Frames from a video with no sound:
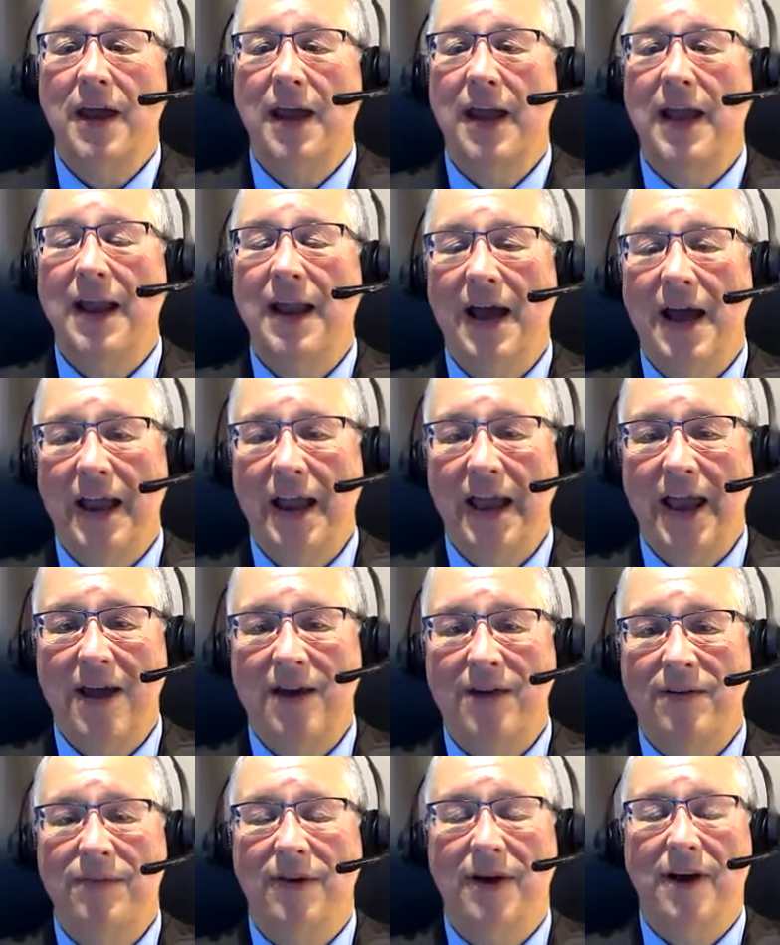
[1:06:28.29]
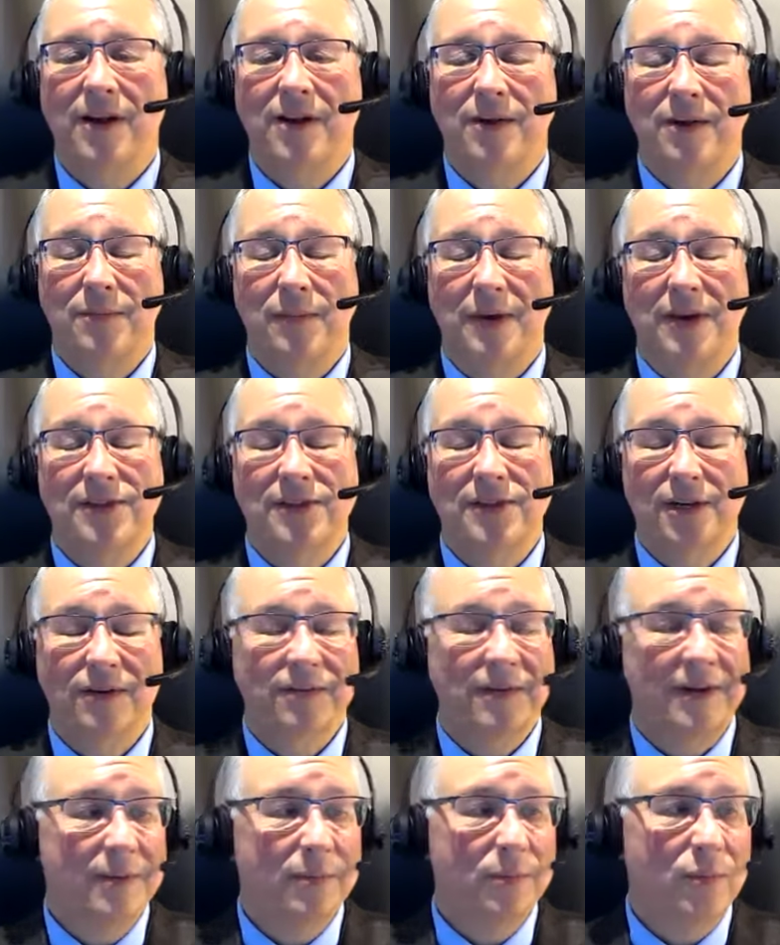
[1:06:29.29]
And I have on
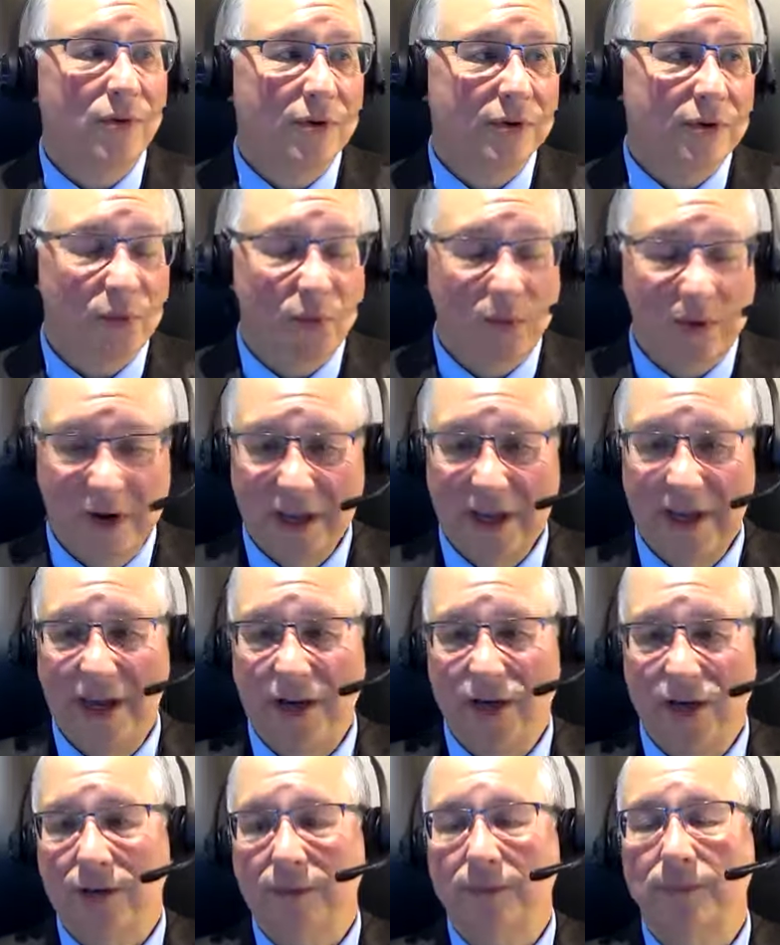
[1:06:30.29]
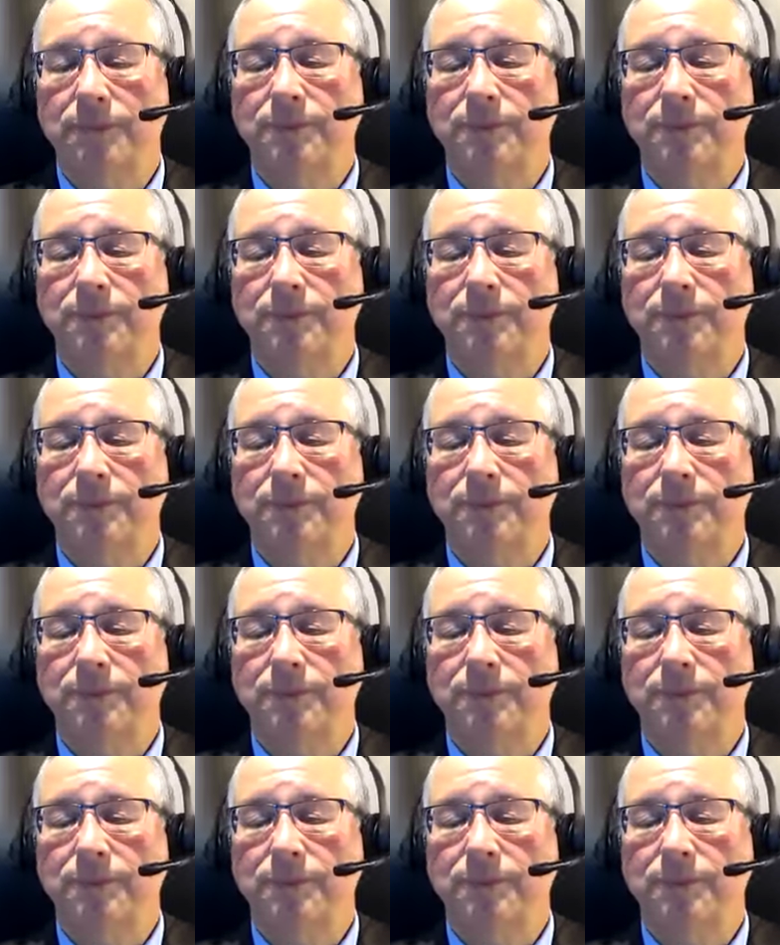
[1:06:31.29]
myself on more than one occasion